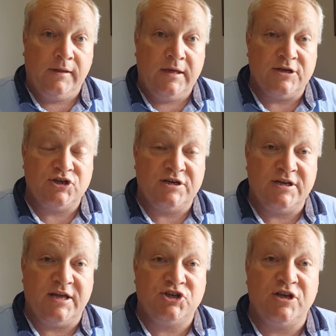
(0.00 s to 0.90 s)
Yeah, she
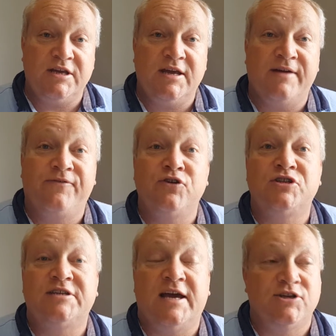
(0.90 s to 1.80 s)
did, she uh,
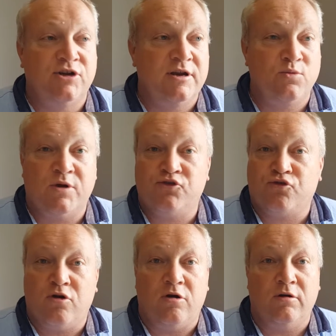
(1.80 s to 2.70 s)
first start she only had one
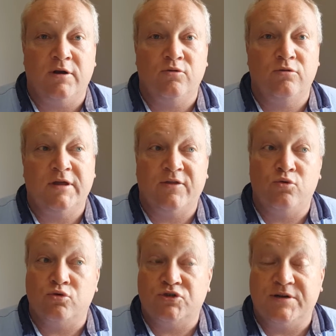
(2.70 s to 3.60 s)
trial, and all the other
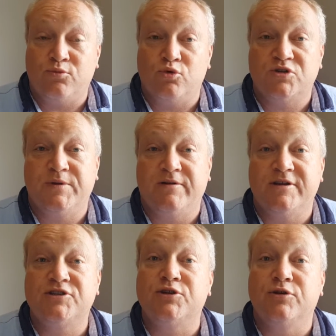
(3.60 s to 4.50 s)
horses had more
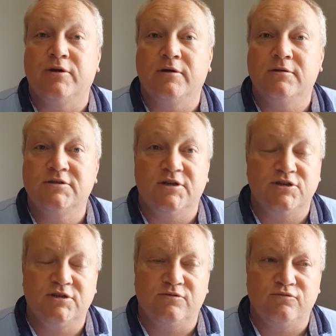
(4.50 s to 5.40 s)
experience than her, so
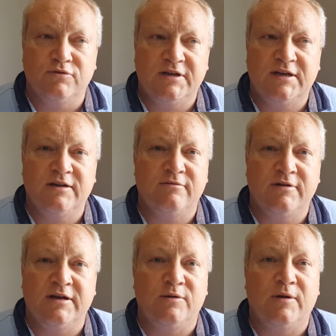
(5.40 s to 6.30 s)
she did really
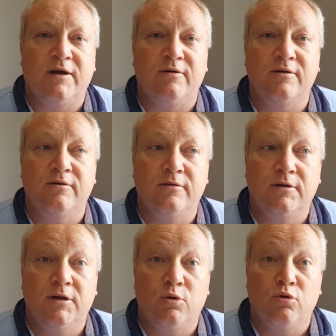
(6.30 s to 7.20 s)
really well and
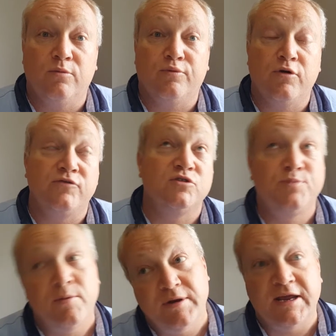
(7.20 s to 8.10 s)
will improve. She's
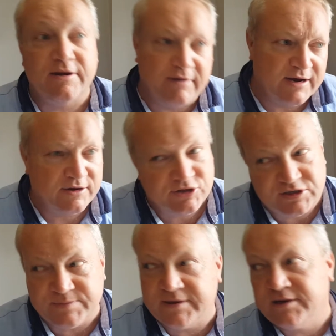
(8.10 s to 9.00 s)
bobbing her head around because
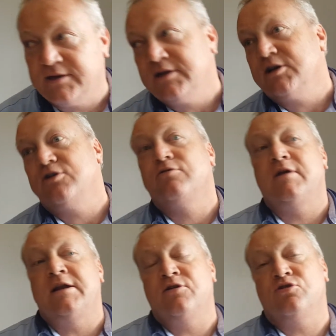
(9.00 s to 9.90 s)
she's a bit
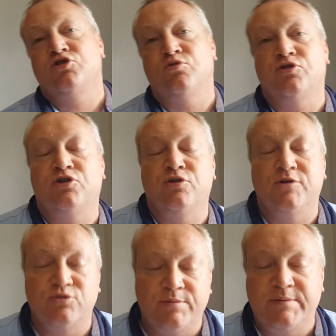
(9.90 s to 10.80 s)
green and not sure what to do,
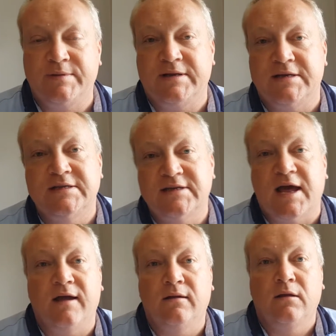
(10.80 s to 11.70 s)
but she'll be better next
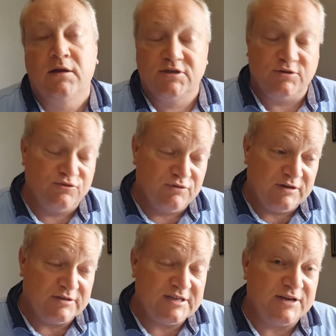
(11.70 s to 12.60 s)
start. Mm. So it was a
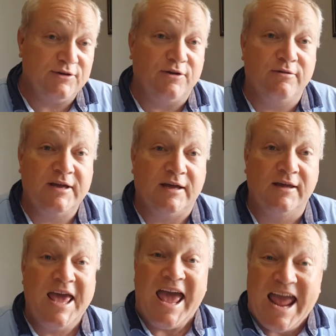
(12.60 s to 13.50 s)
really good start to her career,
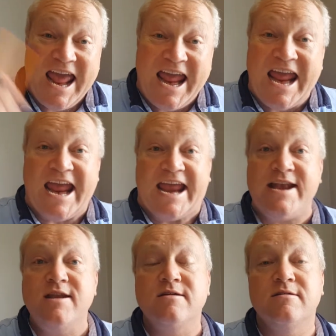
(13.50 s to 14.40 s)

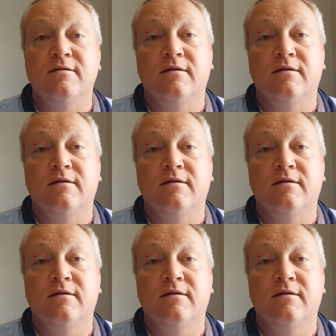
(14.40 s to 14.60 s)
and